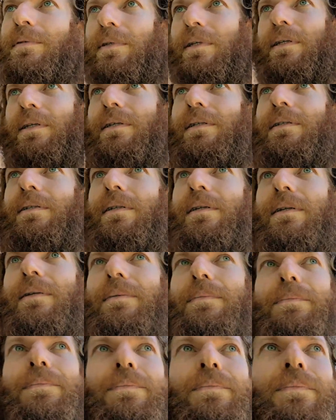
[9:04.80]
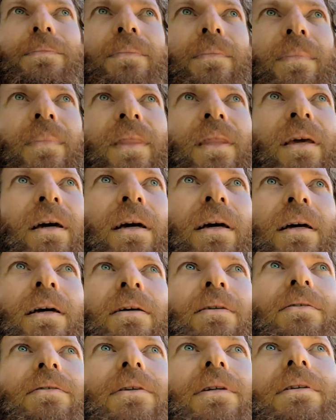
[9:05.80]
And if
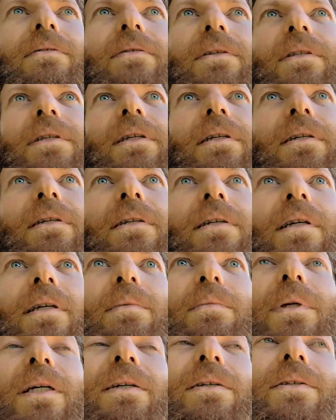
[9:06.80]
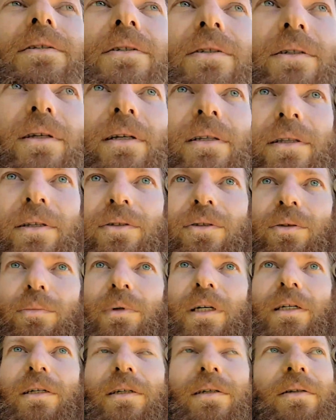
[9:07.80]
you have any emails, send it to
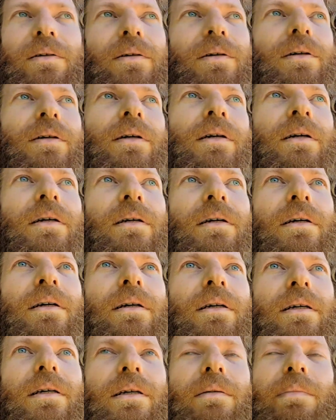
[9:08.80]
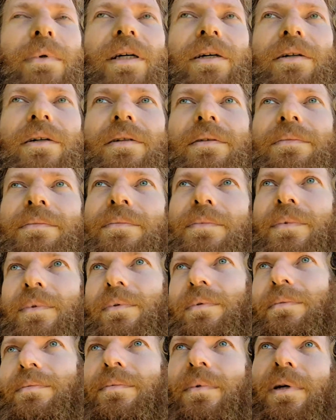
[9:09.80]
my email.
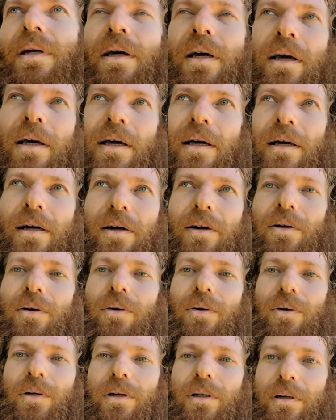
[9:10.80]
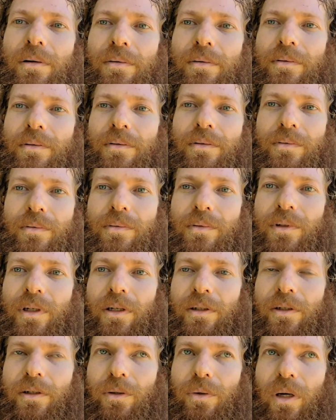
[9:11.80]
Or
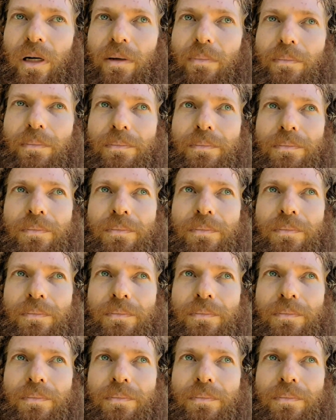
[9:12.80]
Telegram.